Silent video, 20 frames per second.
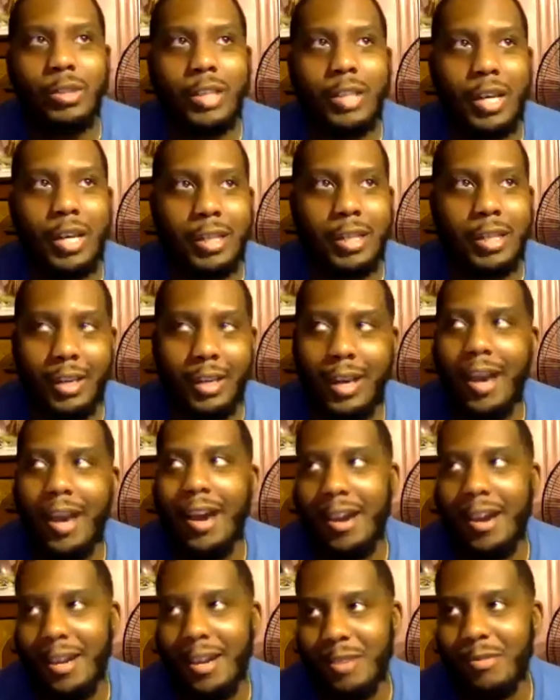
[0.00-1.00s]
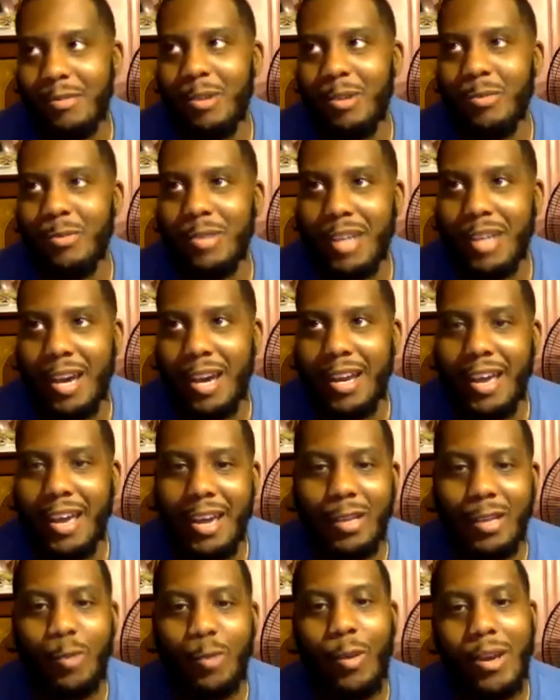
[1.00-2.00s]
kind of like, all right, bro, we kind of
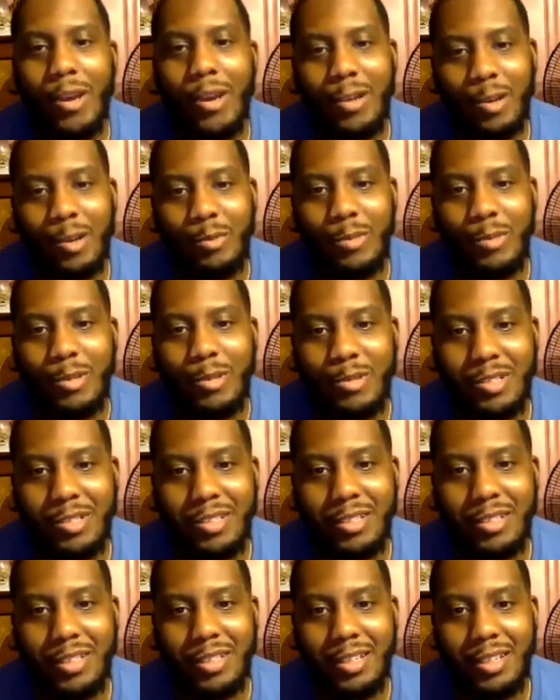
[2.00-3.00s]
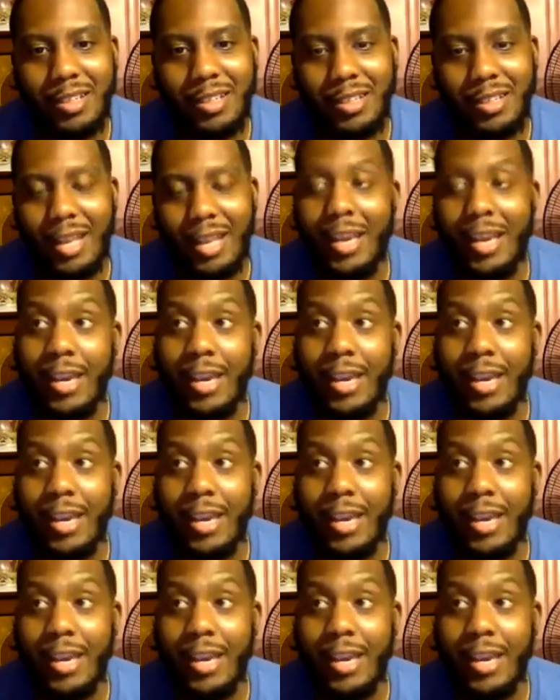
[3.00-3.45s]
had to wait on music. Like